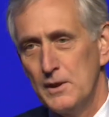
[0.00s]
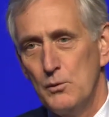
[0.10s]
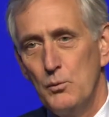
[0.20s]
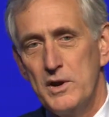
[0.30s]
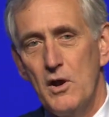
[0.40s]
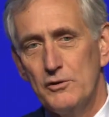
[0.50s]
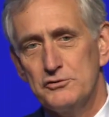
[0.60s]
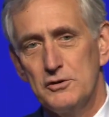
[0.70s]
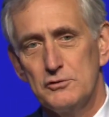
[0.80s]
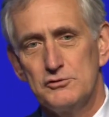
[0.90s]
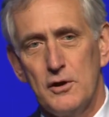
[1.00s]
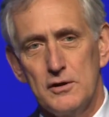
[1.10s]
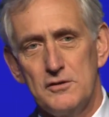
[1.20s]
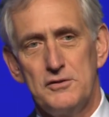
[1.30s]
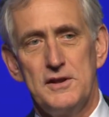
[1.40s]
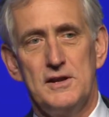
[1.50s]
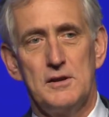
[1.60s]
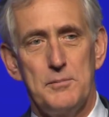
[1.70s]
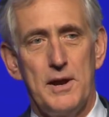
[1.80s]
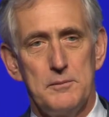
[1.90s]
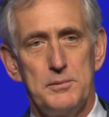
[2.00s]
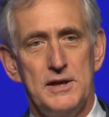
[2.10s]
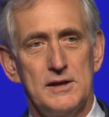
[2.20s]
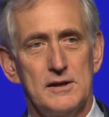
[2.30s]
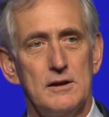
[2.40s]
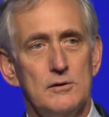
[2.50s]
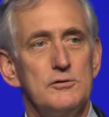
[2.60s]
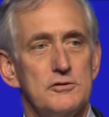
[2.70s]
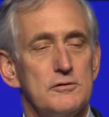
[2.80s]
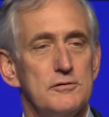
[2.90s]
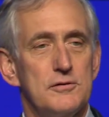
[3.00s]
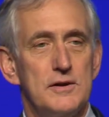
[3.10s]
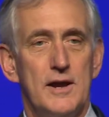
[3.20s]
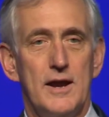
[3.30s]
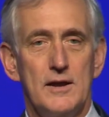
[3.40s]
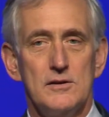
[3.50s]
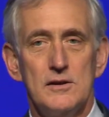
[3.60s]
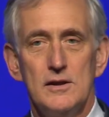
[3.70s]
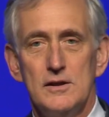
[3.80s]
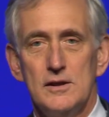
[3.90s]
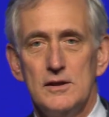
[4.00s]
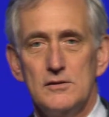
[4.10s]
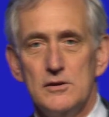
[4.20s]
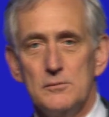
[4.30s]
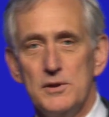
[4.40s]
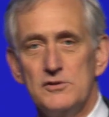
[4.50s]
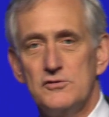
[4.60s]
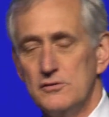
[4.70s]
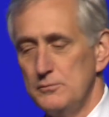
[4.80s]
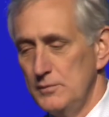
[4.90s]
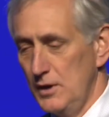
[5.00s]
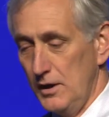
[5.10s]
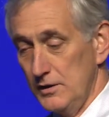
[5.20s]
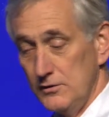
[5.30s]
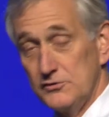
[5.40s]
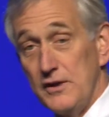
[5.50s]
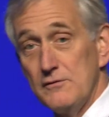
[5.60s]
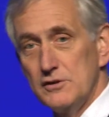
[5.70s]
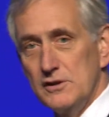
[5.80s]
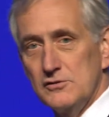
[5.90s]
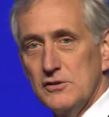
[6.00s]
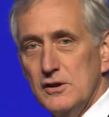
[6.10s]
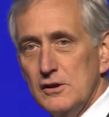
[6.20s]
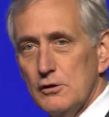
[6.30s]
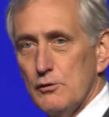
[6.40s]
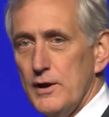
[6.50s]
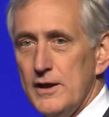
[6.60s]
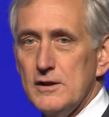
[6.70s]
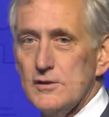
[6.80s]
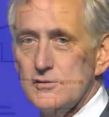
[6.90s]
We also started thinking about being inclusive, and in the 70s, created a